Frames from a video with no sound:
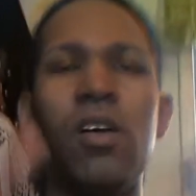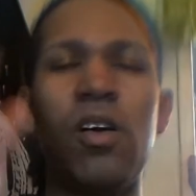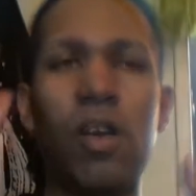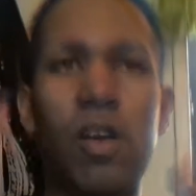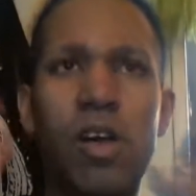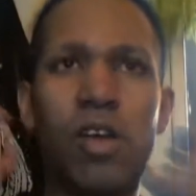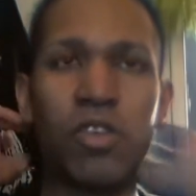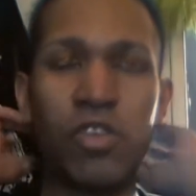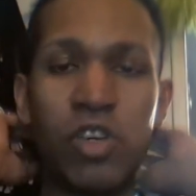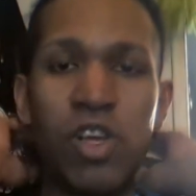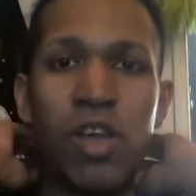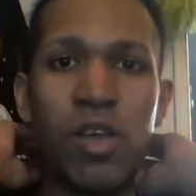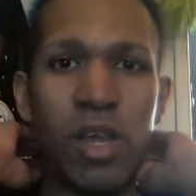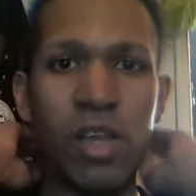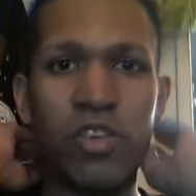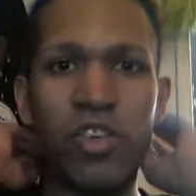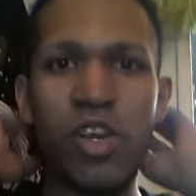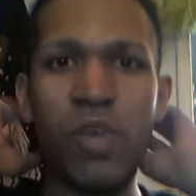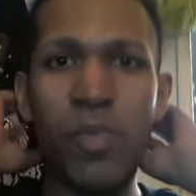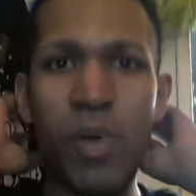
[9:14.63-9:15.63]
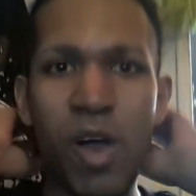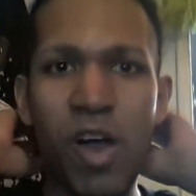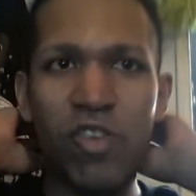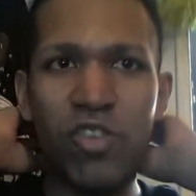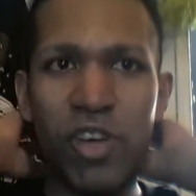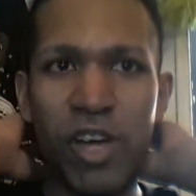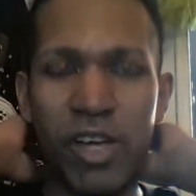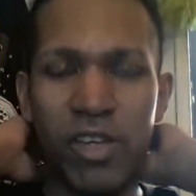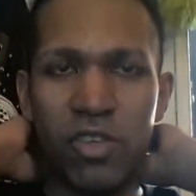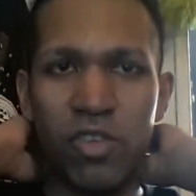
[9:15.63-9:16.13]
uh, she and she
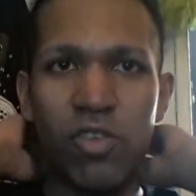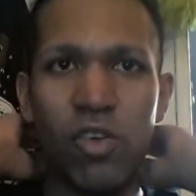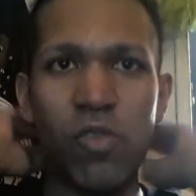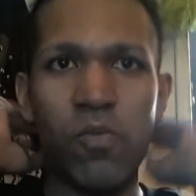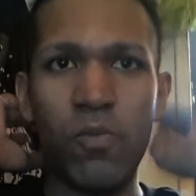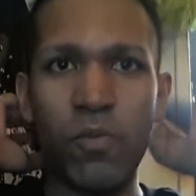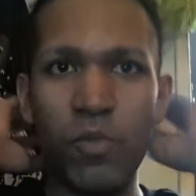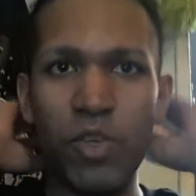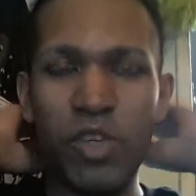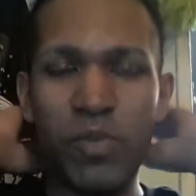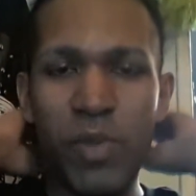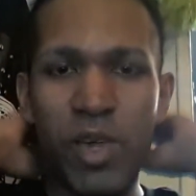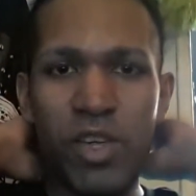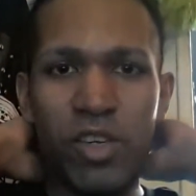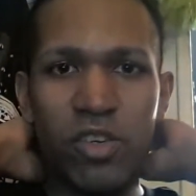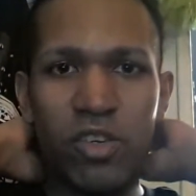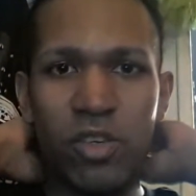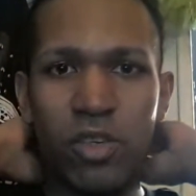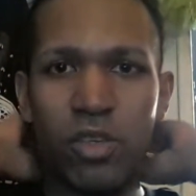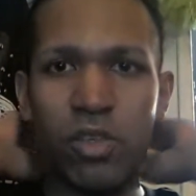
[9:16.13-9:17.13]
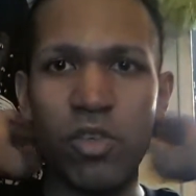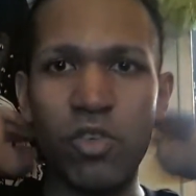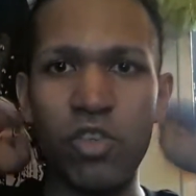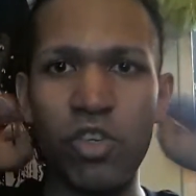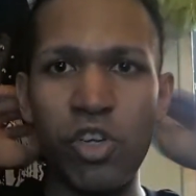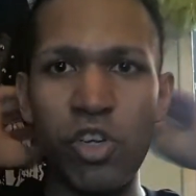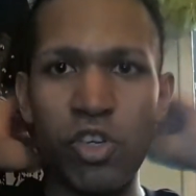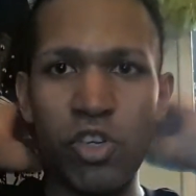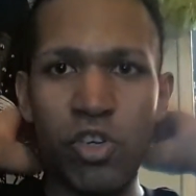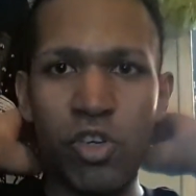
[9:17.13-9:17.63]
apologized, you know, which means you know
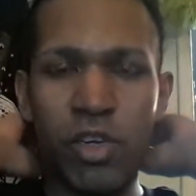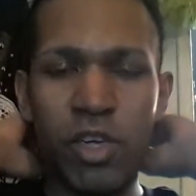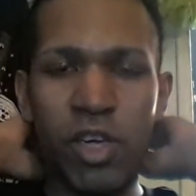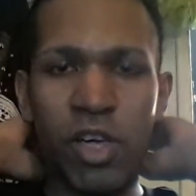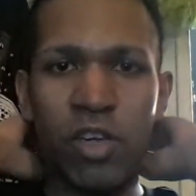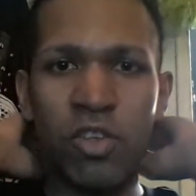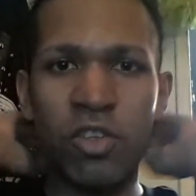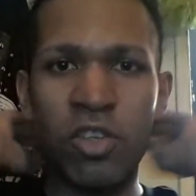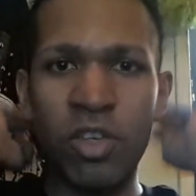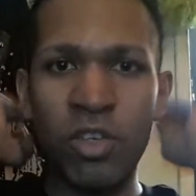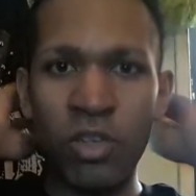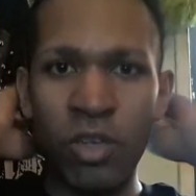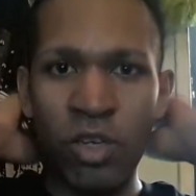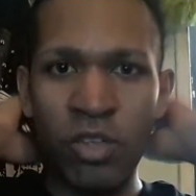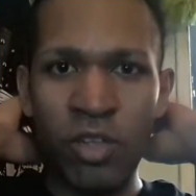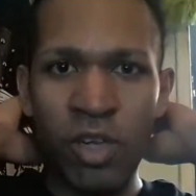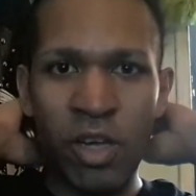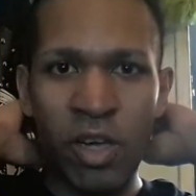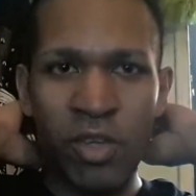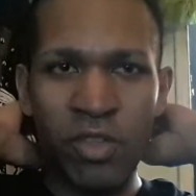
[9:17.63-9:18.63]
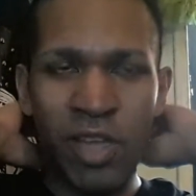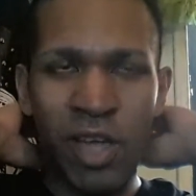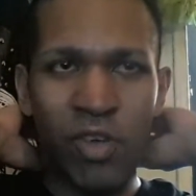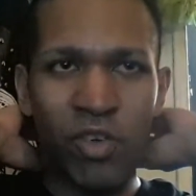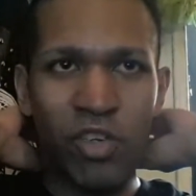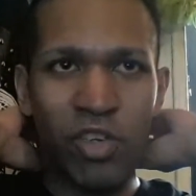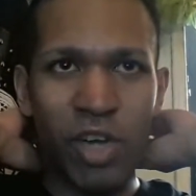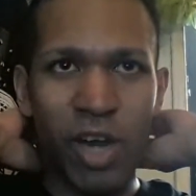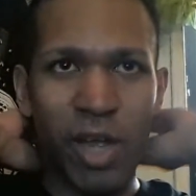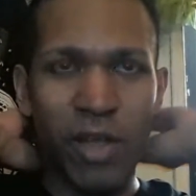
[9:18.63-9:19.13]
she should get her her, her
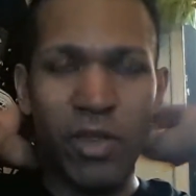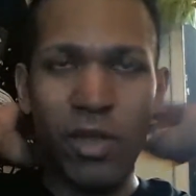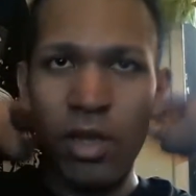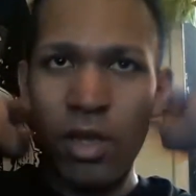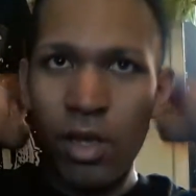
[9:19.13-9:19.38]
title shot,